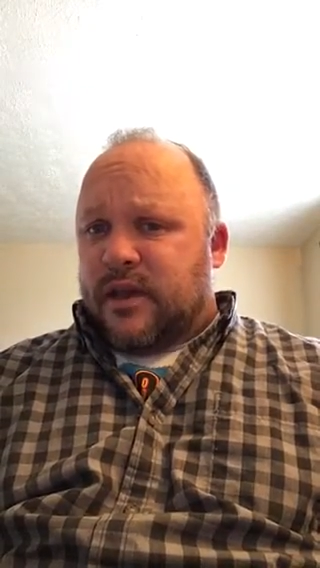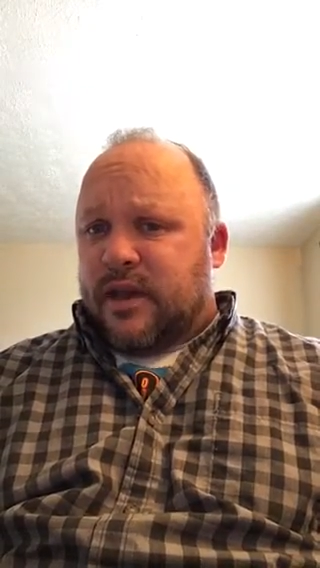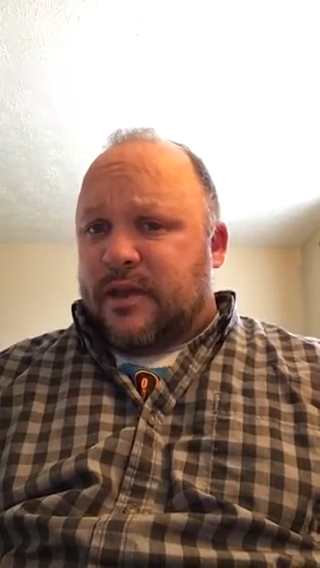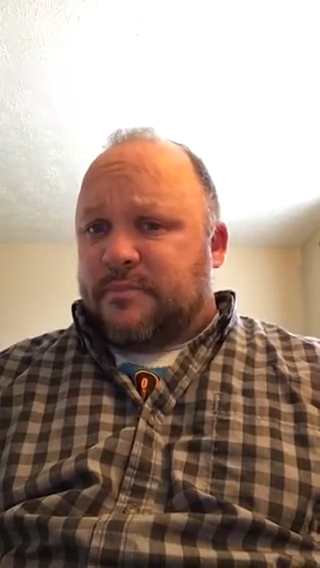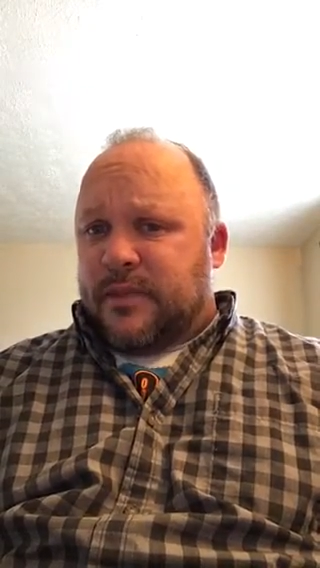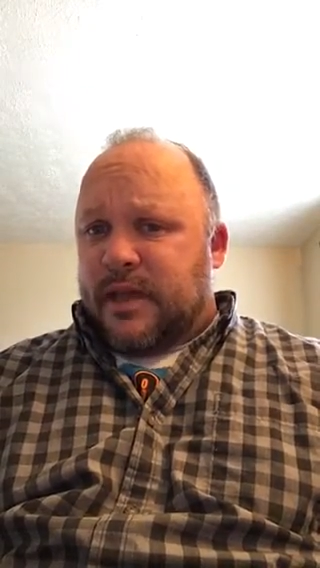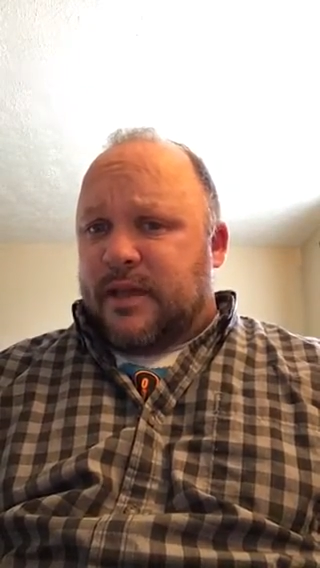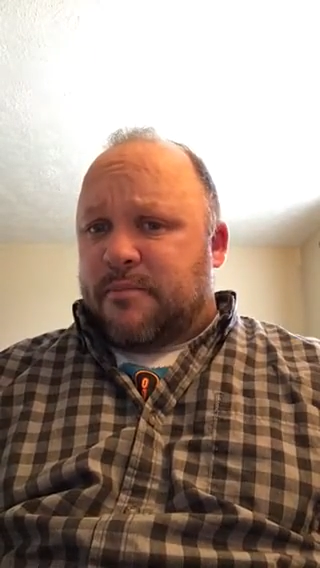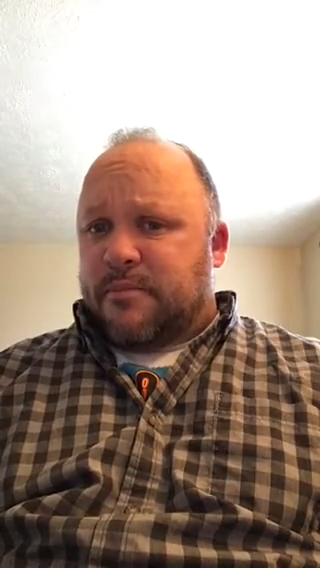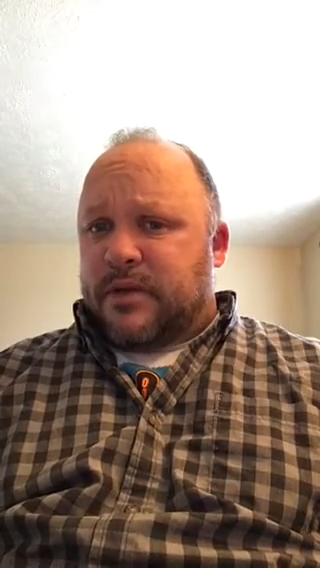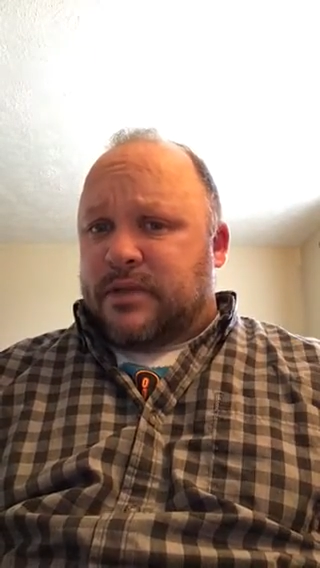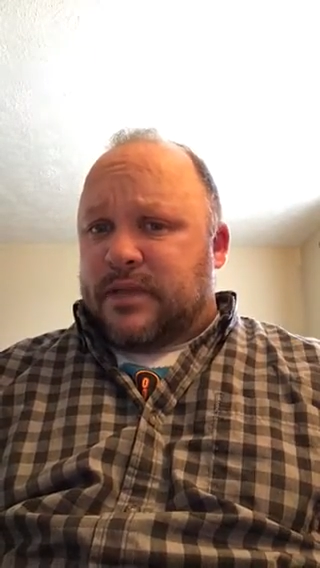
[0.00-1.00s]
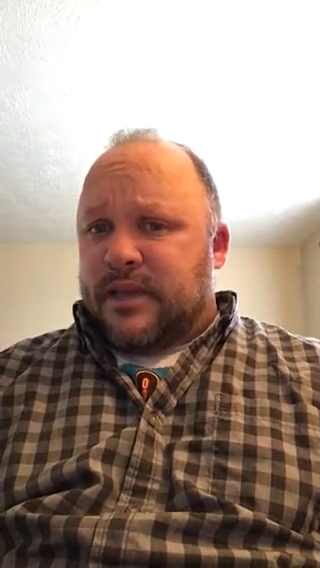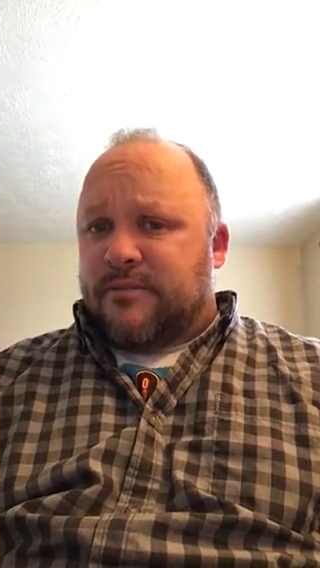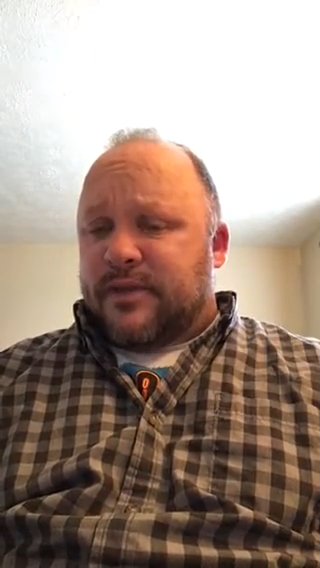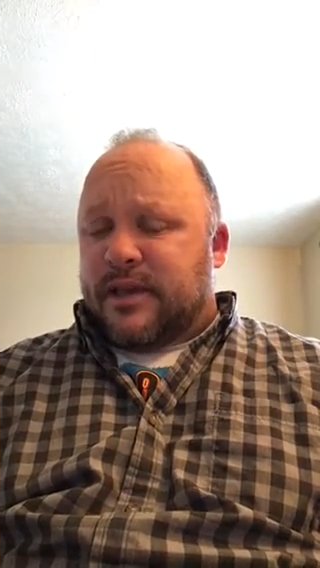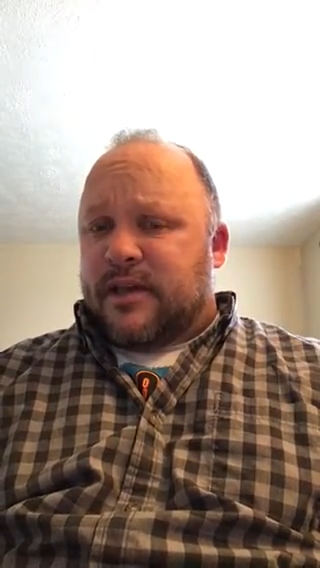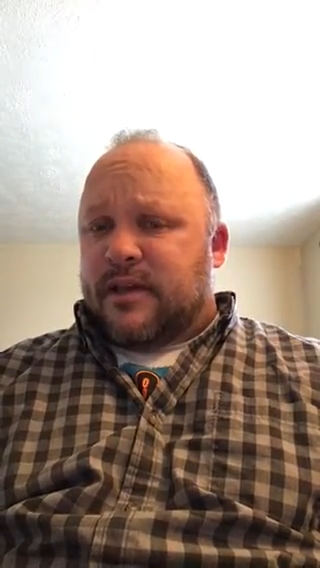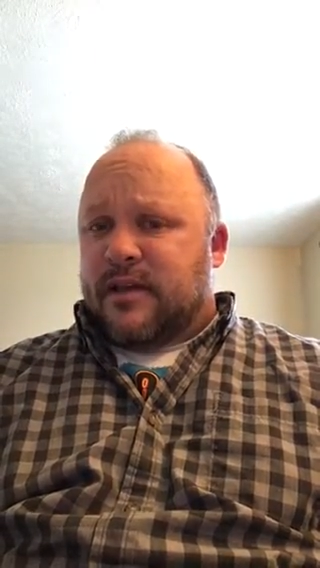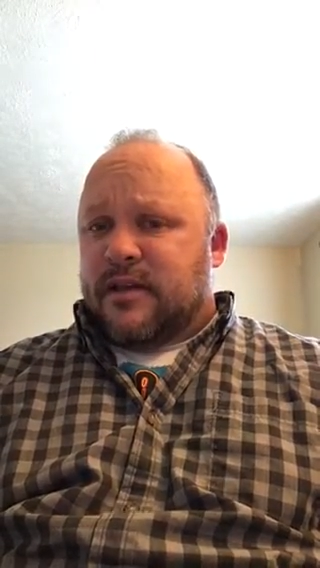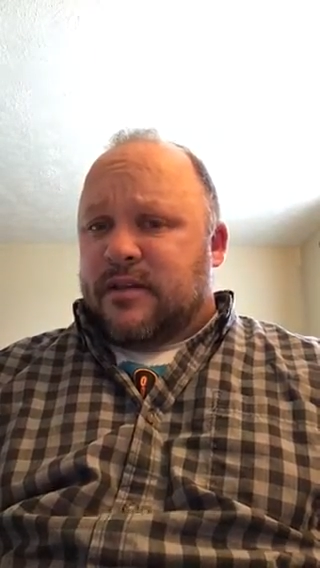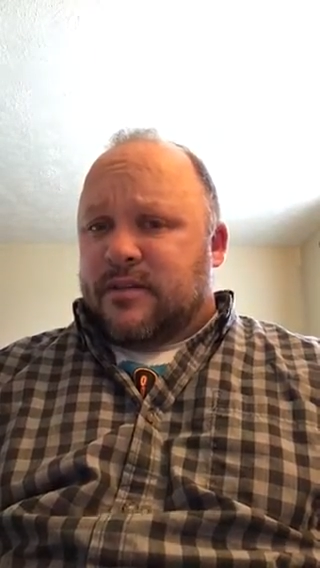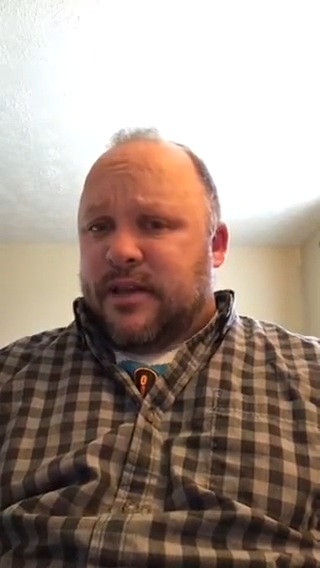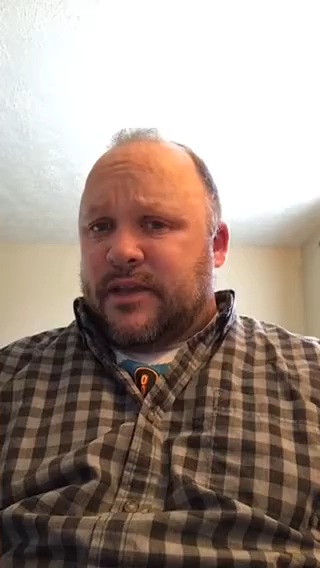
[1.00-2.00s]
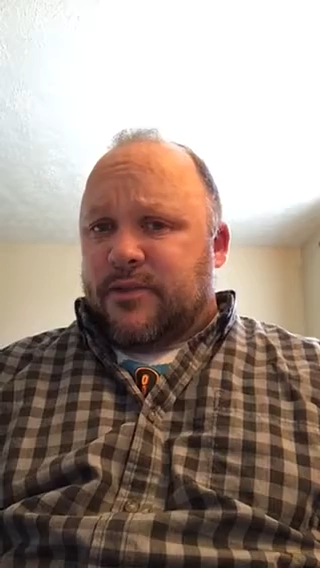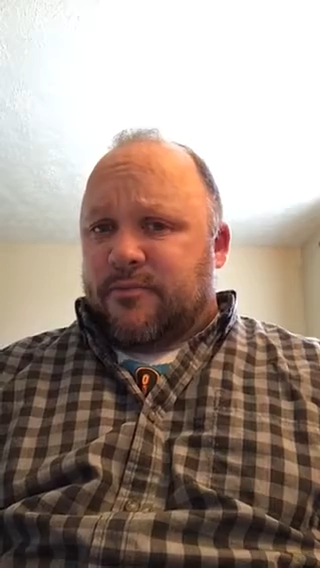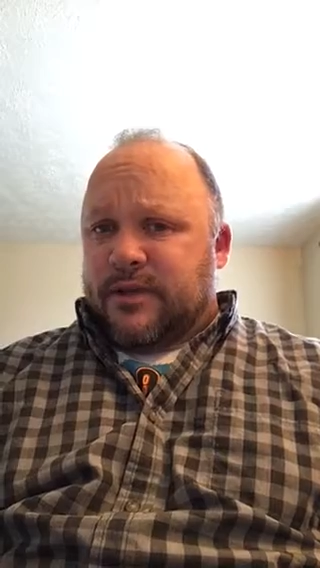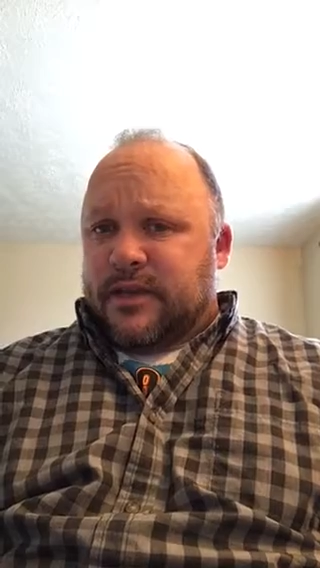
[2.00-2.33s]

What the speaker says: I'm not believing that your